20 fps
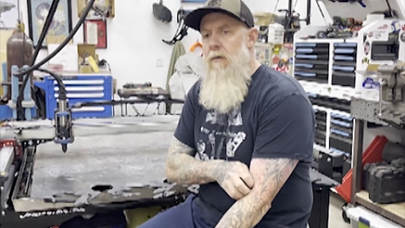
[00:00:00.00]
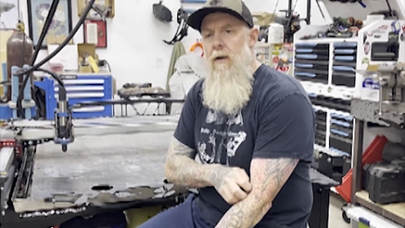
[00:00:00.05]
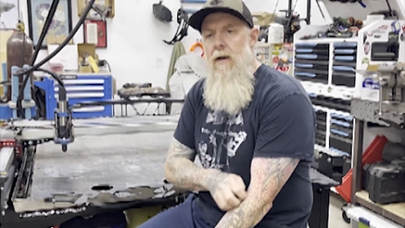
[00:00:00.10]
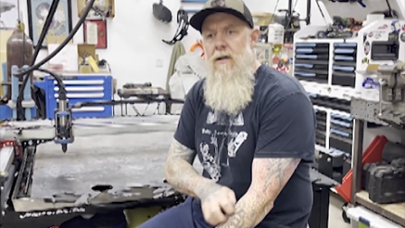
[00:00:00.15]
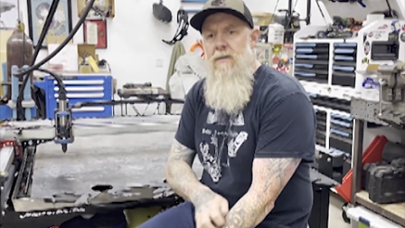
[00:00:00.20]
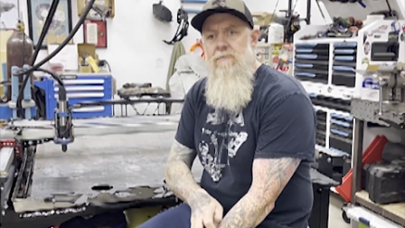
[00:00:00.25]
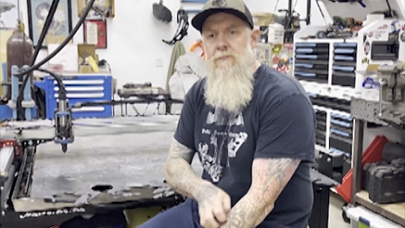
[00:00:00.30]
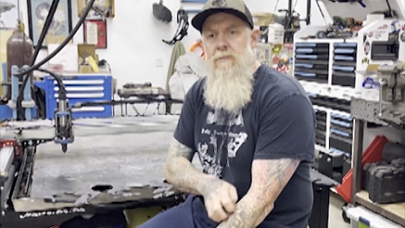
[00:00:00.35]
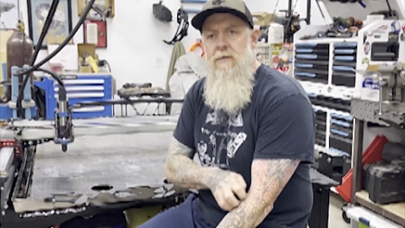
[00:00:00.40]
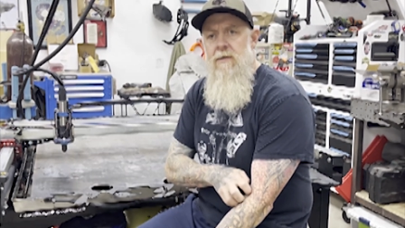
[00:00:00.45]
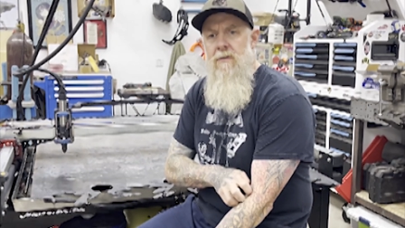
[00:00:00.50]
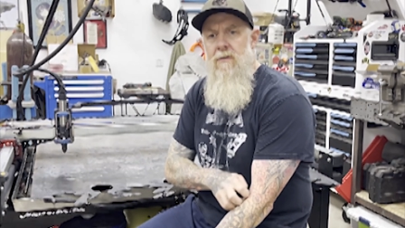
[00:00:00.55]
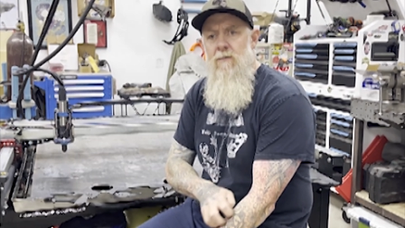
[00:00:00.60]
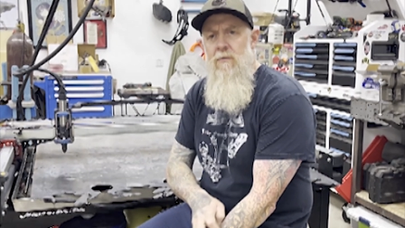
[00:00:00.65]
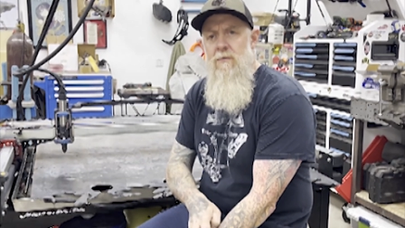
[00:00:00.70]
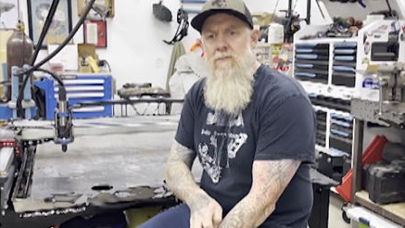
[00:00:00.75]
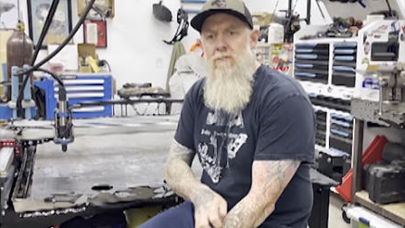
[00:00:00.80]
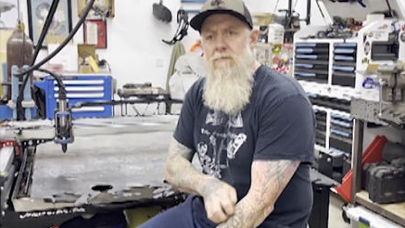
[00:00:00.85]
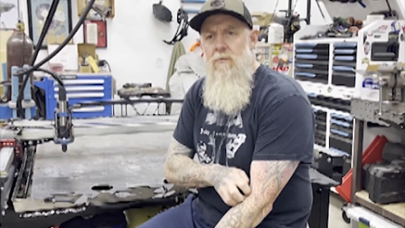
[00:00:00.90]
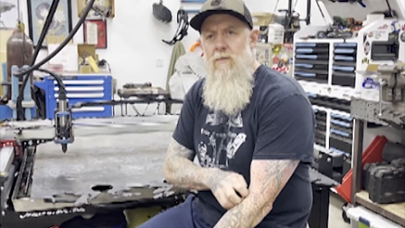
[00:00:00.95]
asked me,
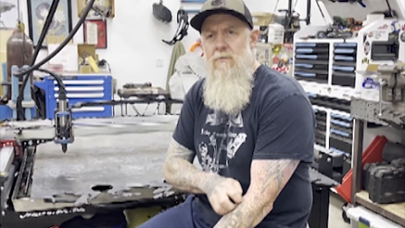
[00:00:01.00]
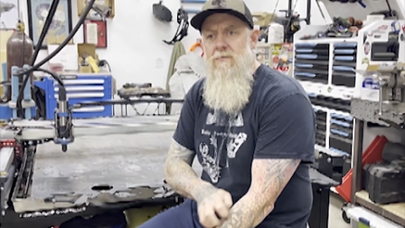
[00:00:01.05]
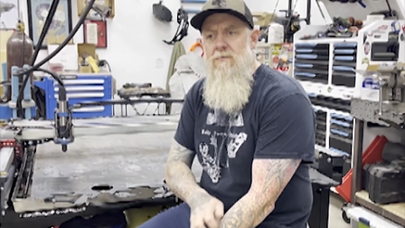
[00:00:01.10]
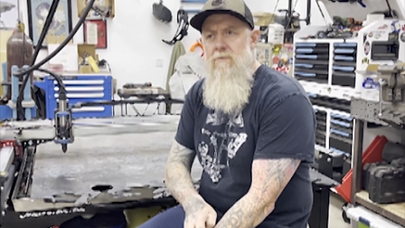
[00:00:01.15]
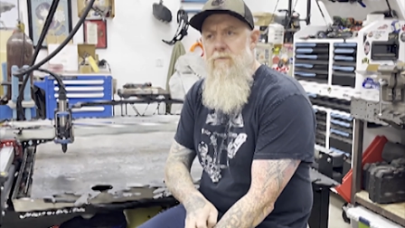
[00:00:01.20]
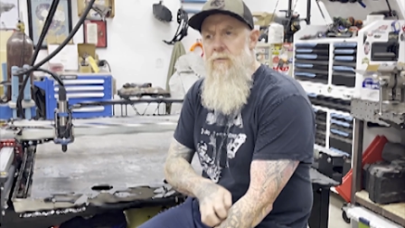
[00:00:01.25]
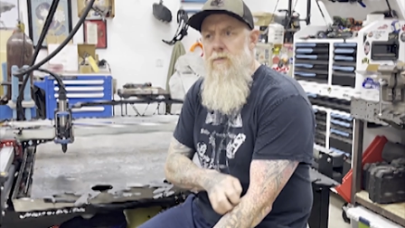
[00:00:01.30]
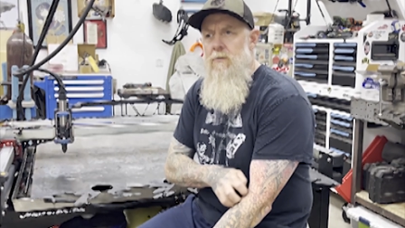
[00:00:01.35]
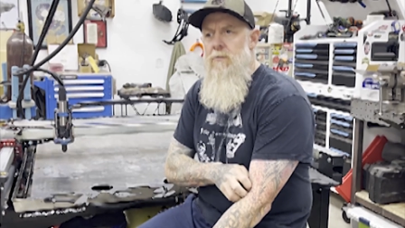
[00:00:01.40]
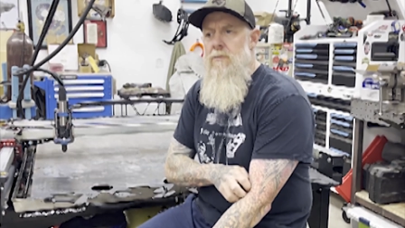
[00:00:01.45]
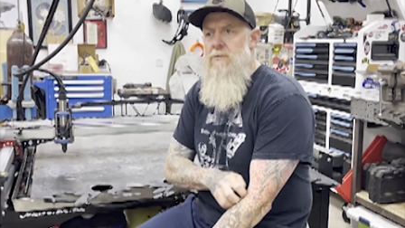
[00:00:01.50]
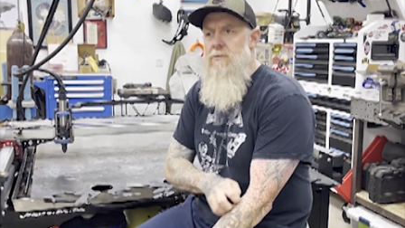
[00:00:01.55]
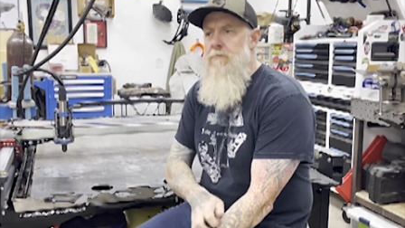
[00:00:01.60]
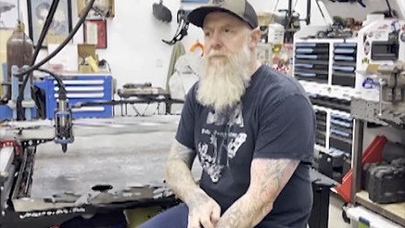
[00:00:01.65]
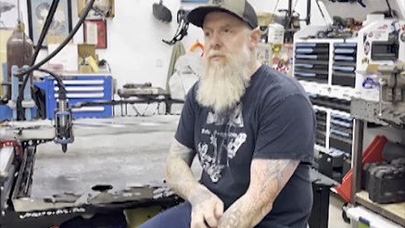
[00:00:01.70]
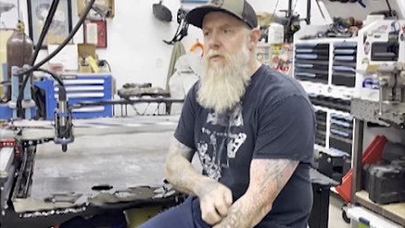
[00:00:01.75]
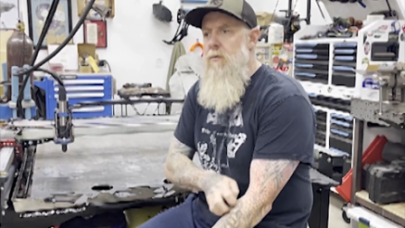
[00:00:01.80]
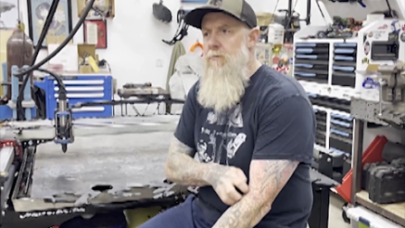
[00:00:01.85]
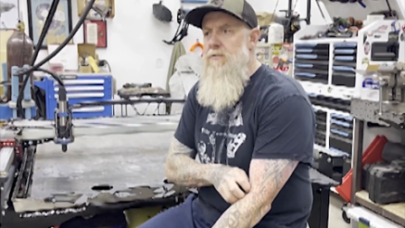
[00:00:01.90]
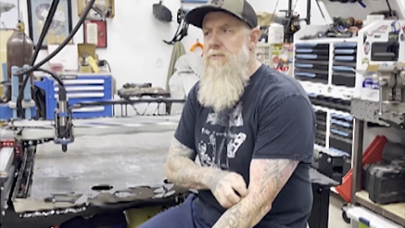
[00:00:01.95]
what was the
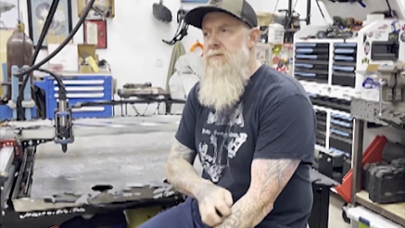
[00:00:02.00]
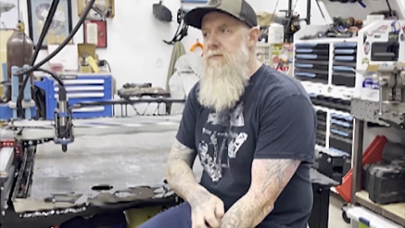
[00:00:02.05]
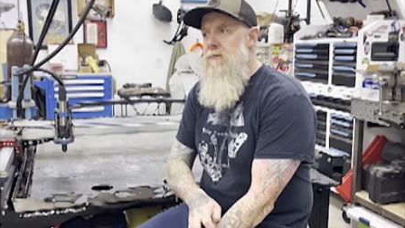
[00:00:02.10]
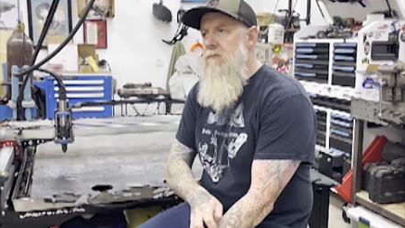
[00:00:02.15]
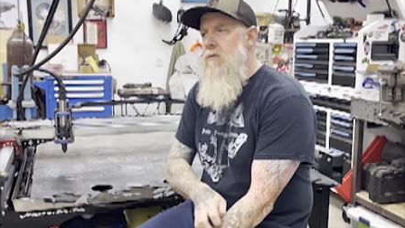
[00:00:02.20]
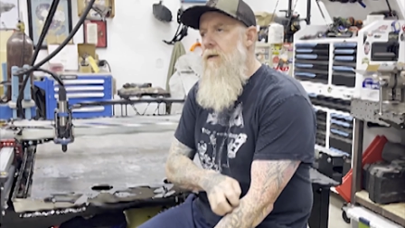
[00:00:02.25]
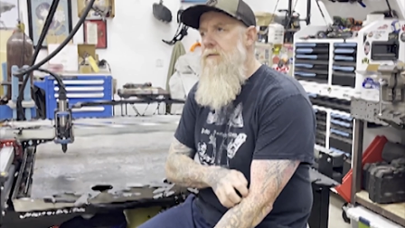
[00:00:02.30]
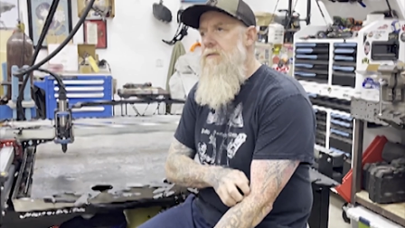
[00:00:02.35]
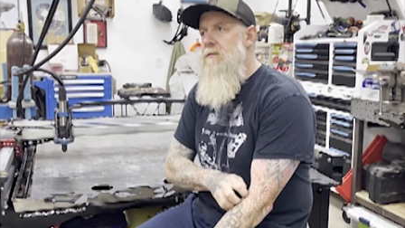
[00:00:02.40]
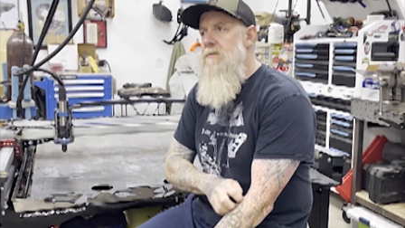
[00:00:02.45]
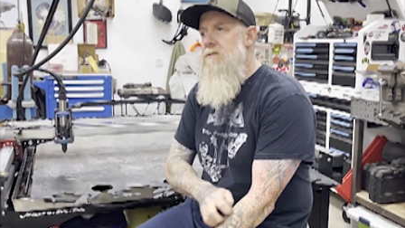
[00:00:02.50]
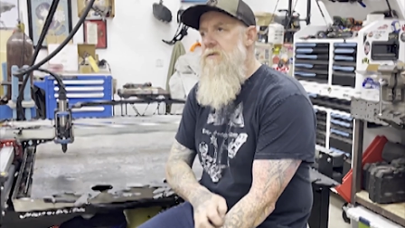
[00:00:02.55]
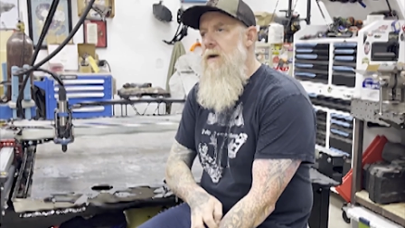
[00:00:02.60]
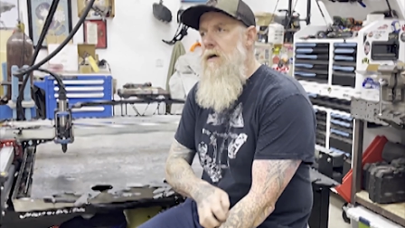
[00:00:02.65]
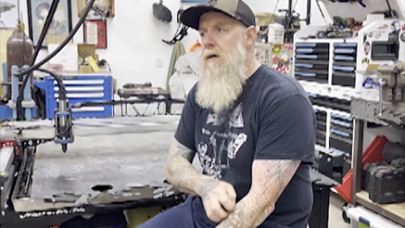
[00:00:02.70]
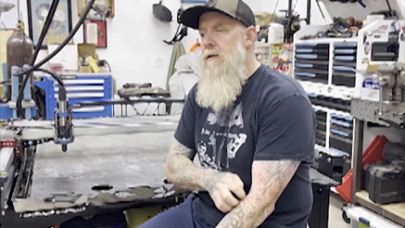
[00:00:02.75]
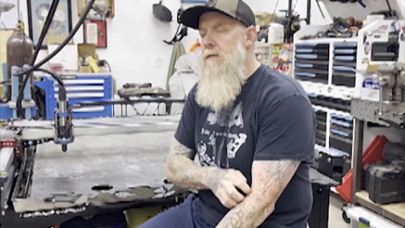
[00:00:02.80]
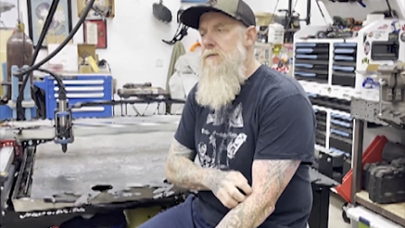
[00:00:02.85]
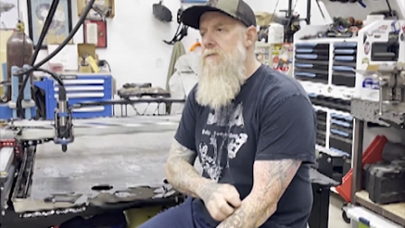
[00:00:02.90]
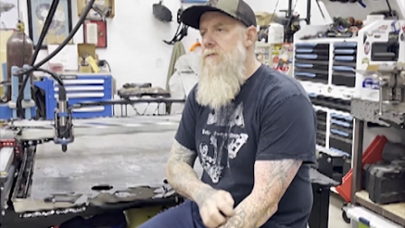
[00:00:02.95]
purpose of Reyff
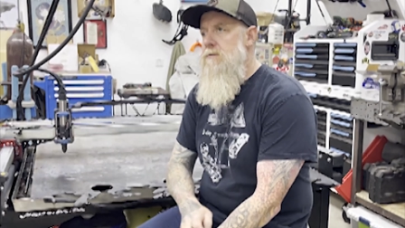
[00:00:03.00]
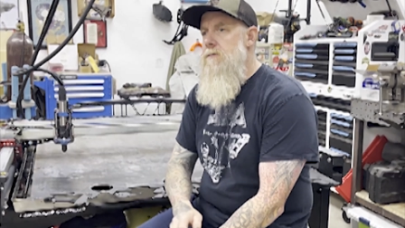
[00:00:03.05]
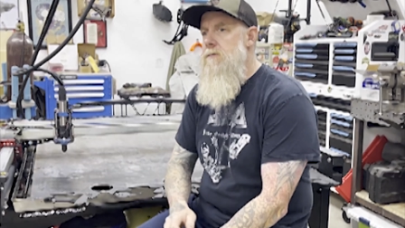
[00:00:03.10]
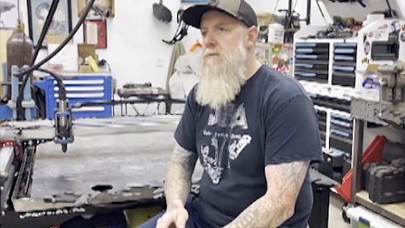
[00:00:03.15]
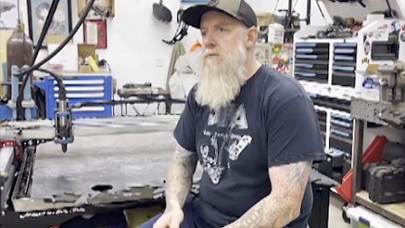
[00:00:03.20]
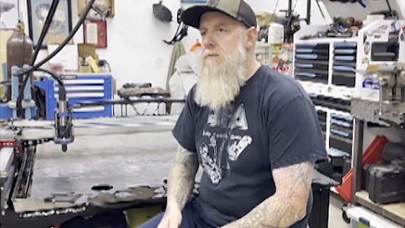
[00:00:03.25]
Designs?